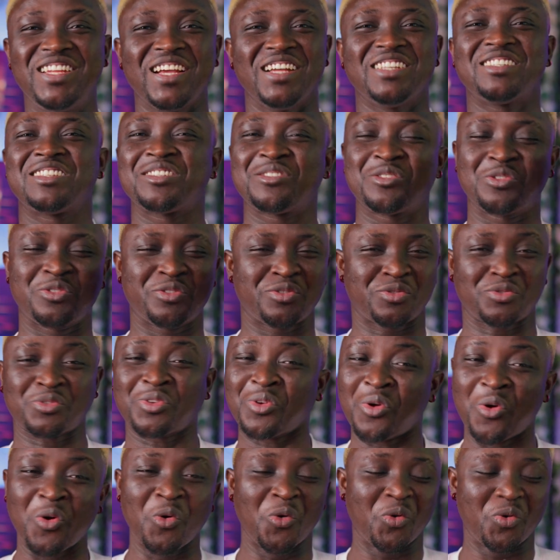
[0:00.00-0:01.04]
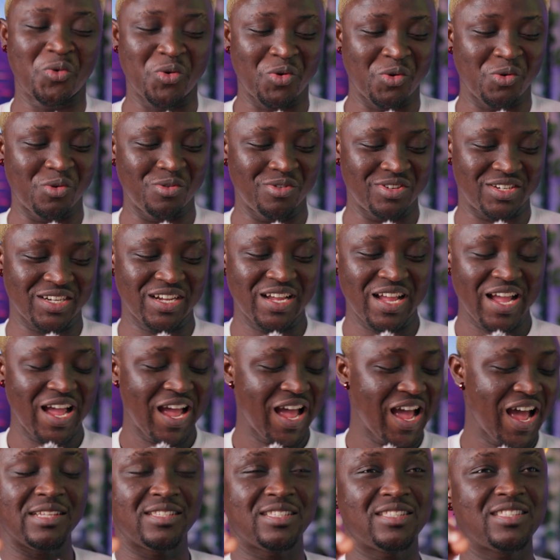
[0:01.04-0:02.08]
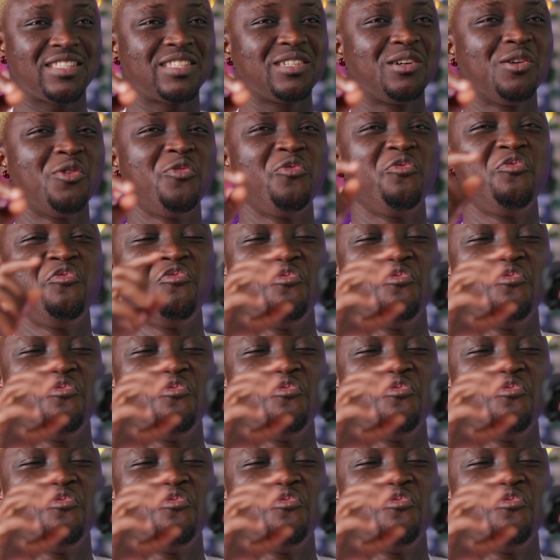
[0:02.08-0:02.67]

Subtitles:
just so good. I still